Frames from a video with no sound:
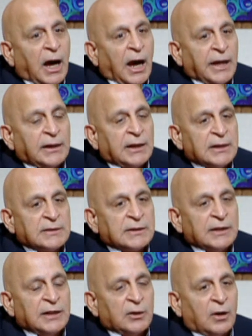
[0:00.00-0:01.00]
I can
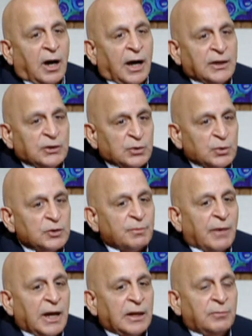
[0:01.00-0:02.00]
say that I used
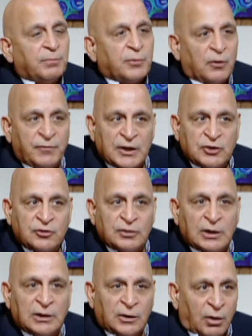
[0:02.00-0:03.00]
my
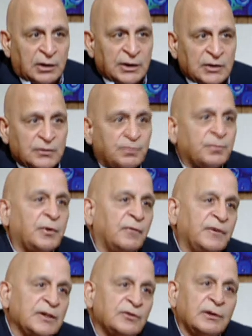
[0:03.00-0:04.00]
professional knowledge,
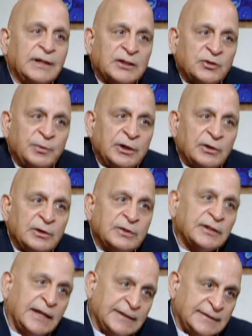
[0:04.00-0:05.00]
professional yes.
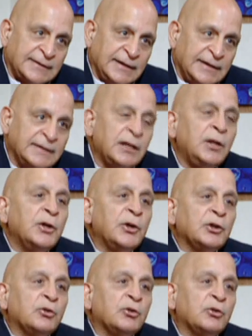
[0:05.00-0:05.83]
experience, and skills yes.